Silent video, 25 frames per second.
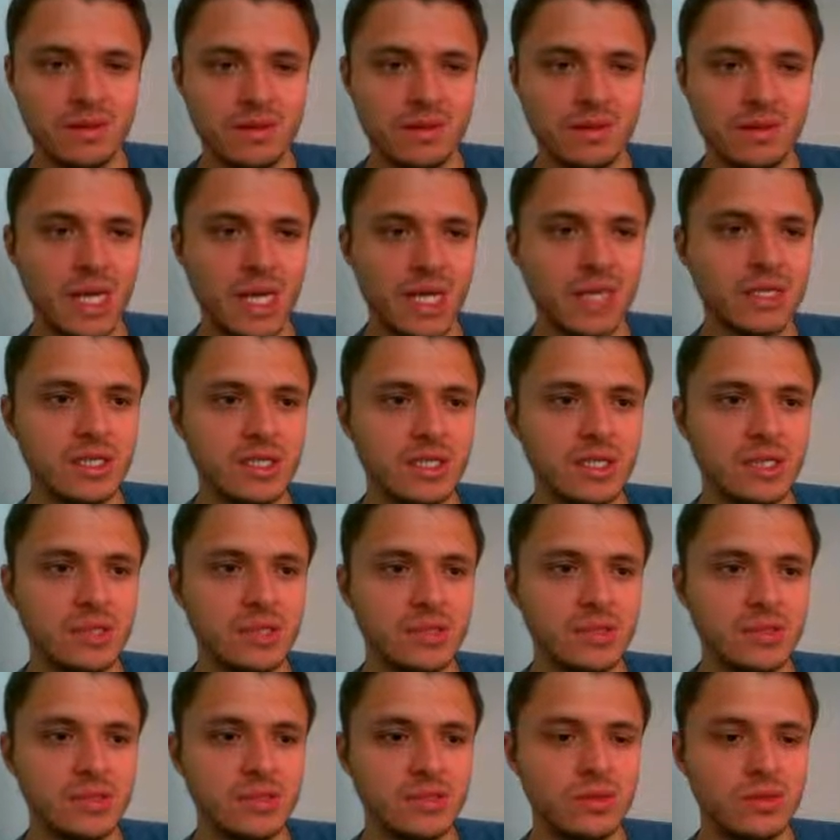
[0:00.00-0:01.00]
King
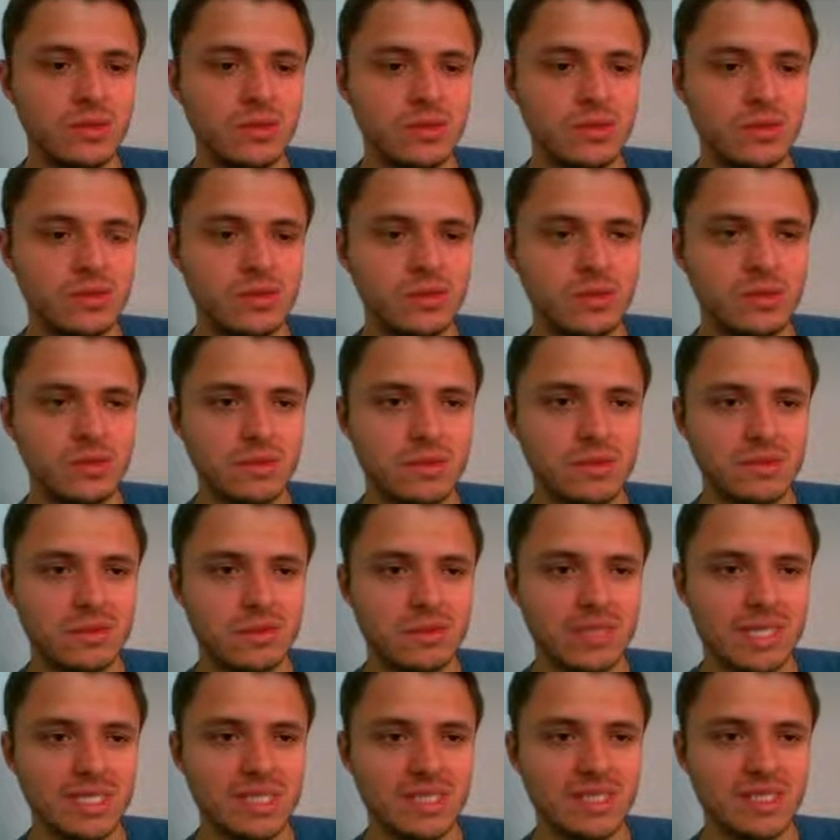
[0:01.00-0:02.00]
g2
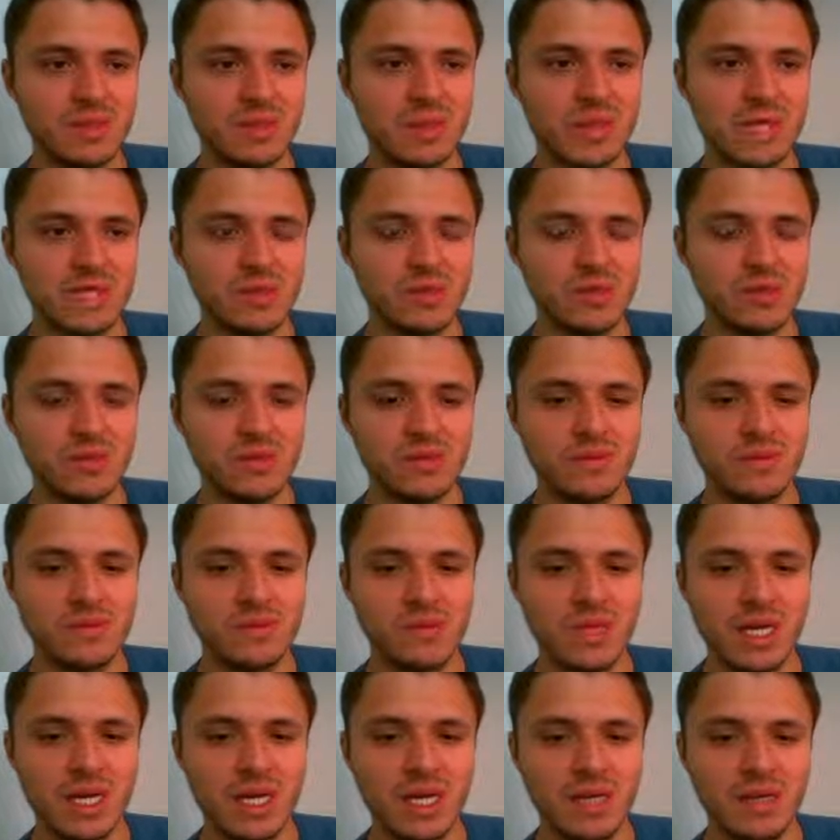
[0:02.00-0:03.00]
is his best move.
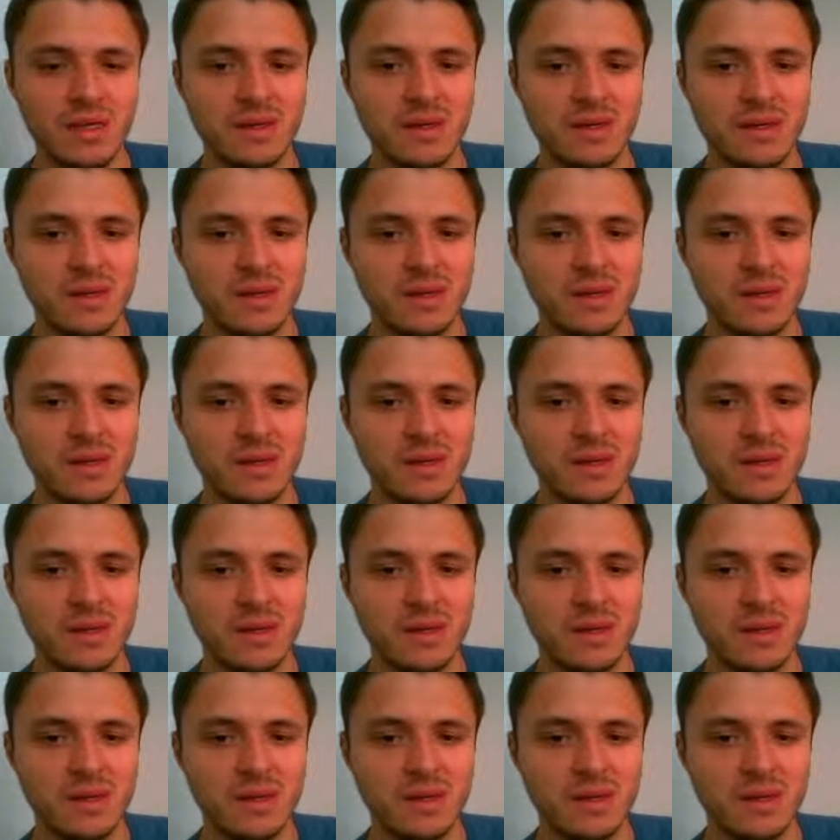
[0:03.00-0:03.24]
Okay.